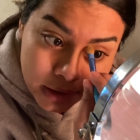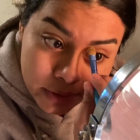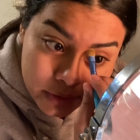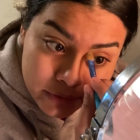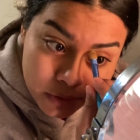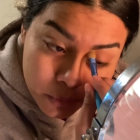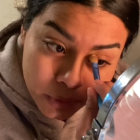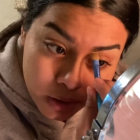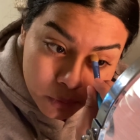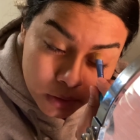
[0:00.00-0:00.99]
I don't even know
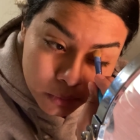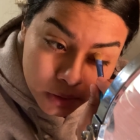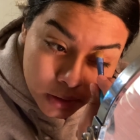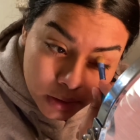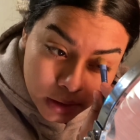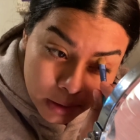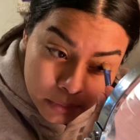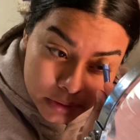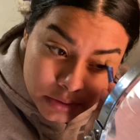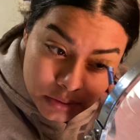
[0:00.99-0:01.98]
where I want to work. I
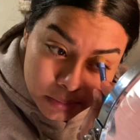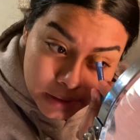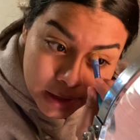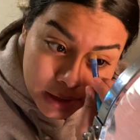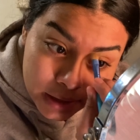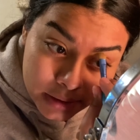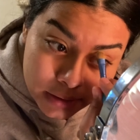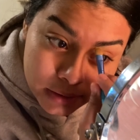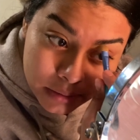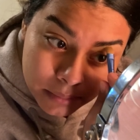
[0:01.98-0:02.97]
wanted to apply
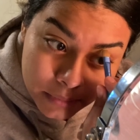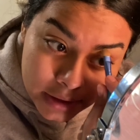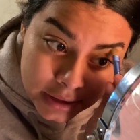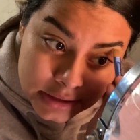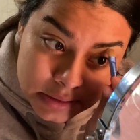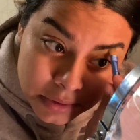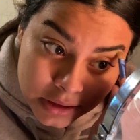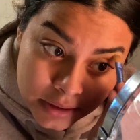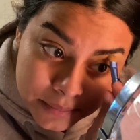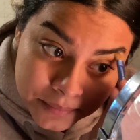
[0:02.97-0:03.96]
at
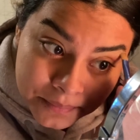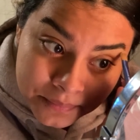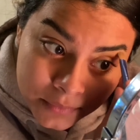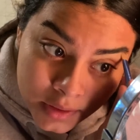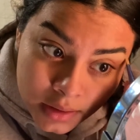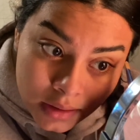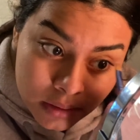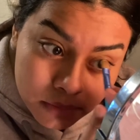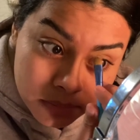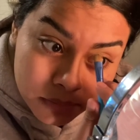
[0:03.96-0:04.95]
HEB,
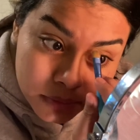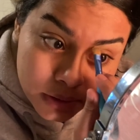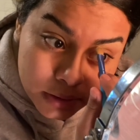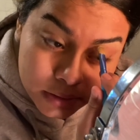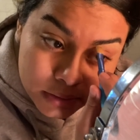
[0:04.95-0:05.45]
but